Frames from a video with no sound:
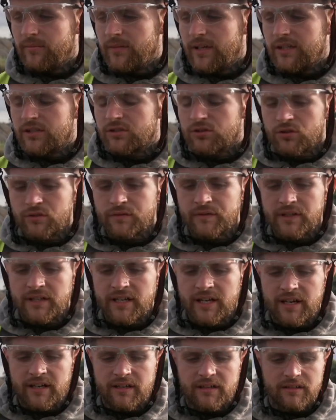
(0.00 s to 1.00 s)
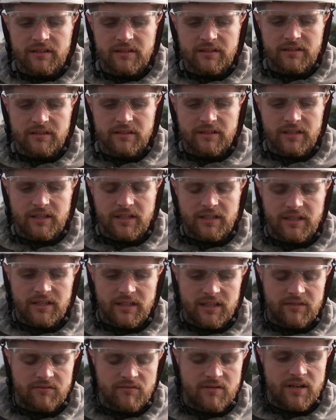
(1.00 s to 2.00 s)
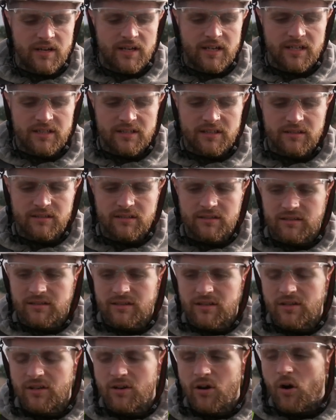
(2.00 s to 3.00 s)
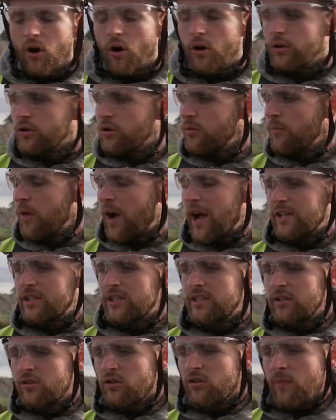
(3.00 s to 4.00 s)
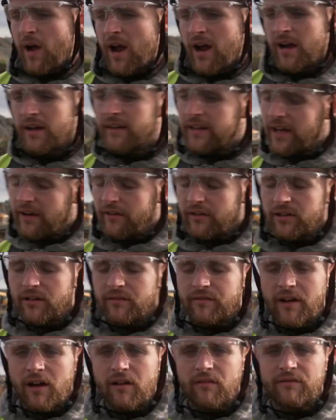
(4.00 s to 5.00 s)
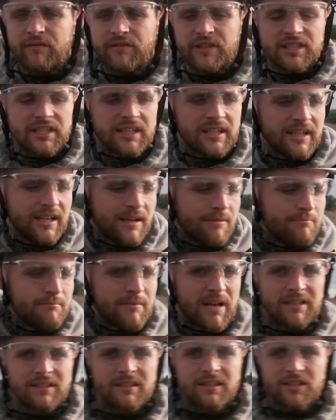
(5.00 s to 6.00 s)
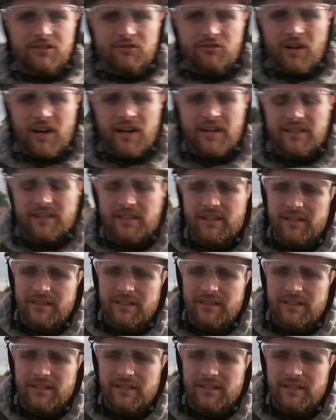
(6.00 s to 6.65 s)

It's tough in there, it really is. And I actually come out of there and I felt physically and mentally drained.